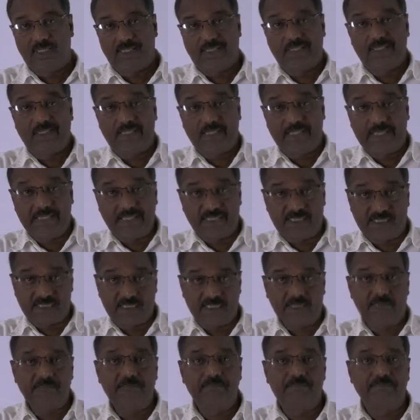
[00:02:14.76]
In
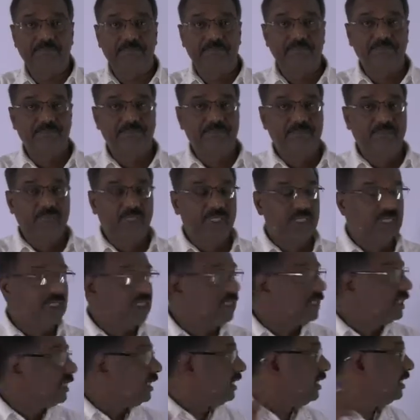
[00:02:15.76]
addition,
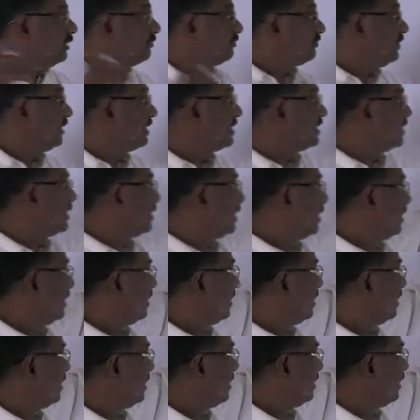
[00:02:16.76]
if this
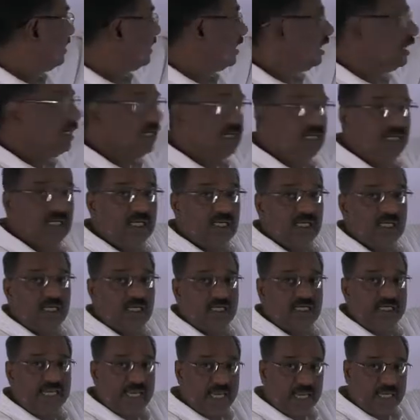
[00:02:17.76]

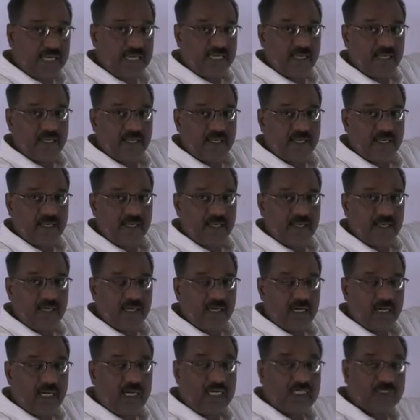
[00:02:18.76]
A
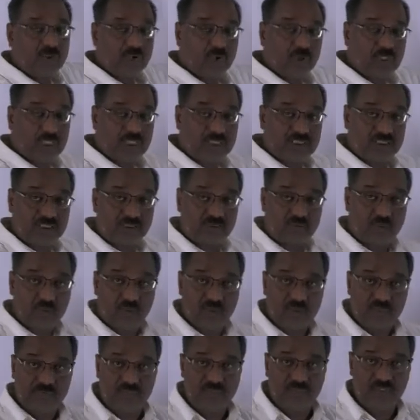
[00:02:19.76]
also consists
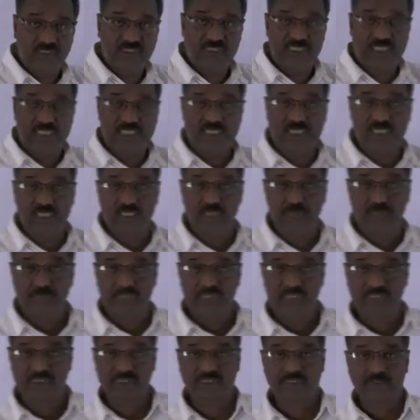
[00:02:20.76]
of the real
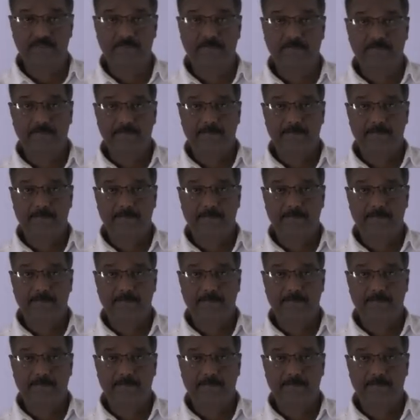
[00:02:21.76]
numbers,